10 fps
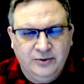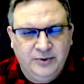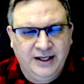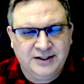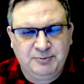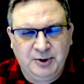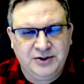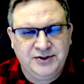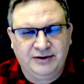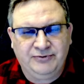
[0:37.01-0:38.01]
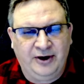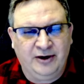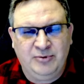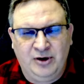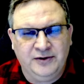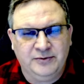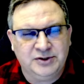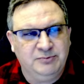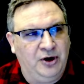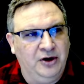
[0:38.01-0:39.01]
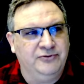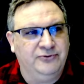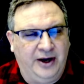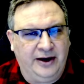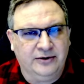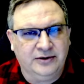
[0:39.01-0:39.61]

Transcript: we had spells like Fireball that was a ball of fire,